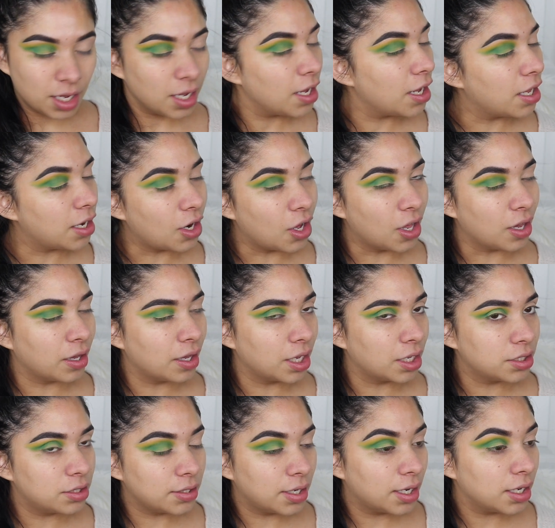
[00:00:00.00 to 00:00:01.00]
and all that
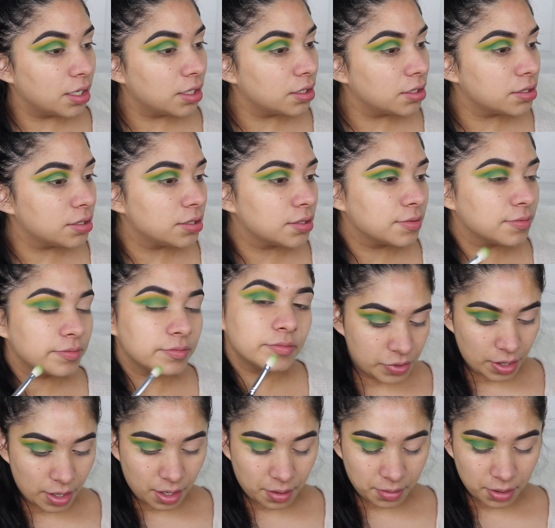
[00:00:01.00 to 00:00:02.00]
jazz. So
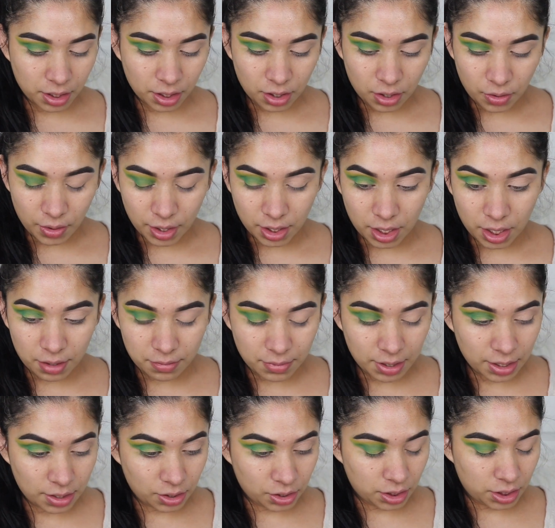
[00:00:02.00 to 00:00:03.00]
then I'm going to go and cut my
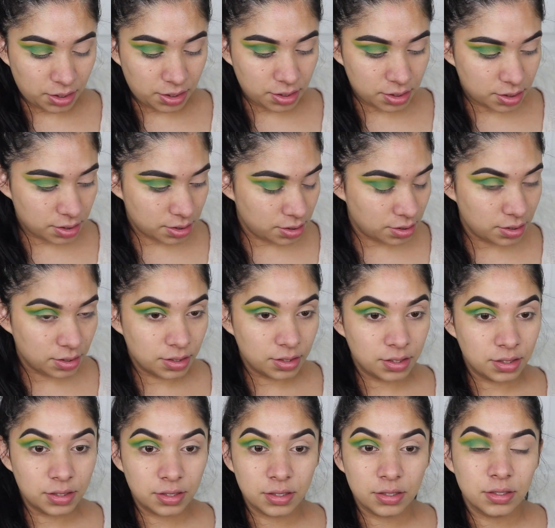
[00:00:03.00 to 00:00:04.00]
crease.
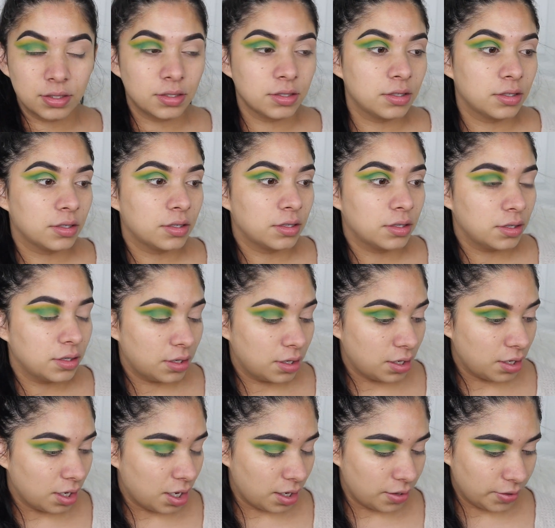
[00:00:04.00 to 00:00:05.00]
I
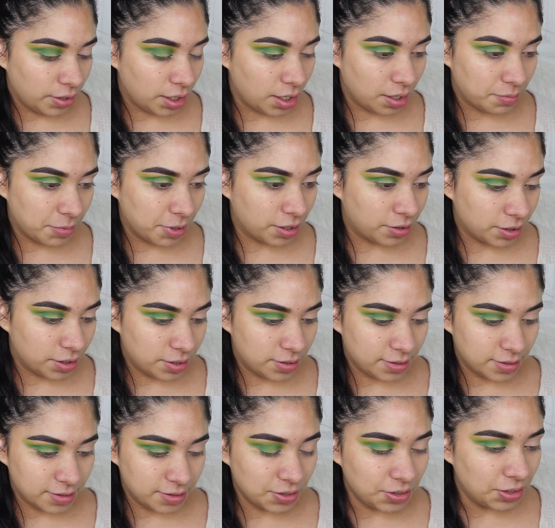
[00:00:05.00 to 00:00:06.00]
haven't cut my crease
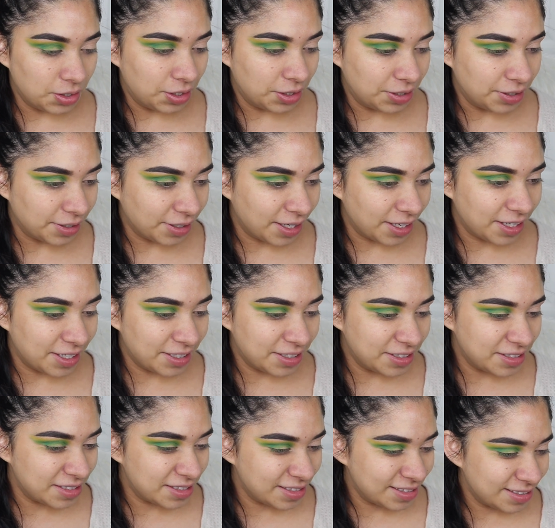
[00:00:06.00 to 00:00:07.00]
in so long, you
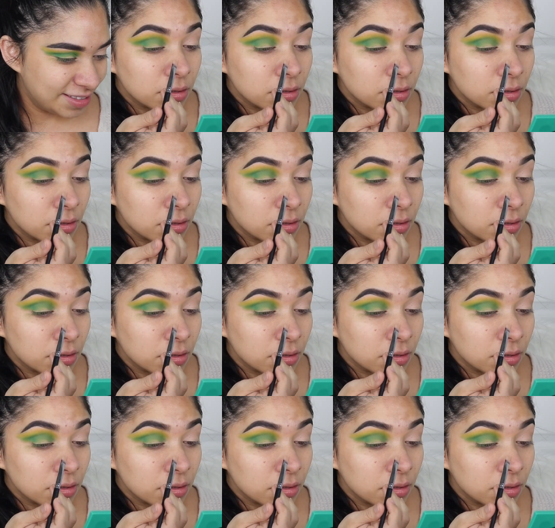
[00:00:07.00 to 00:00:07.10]
guys.